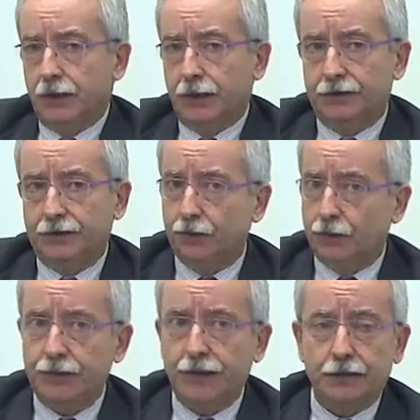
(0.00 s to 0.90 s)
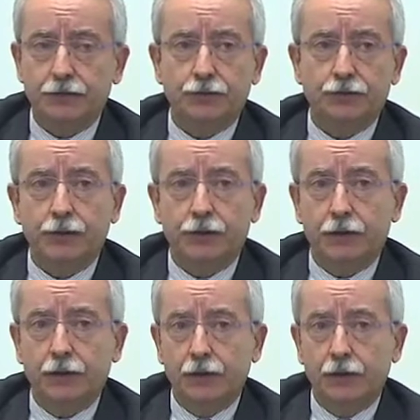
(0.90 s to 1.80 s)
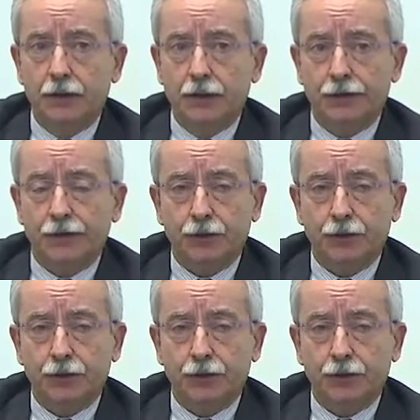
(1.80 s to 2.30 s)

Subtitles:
and she was diagnosed with an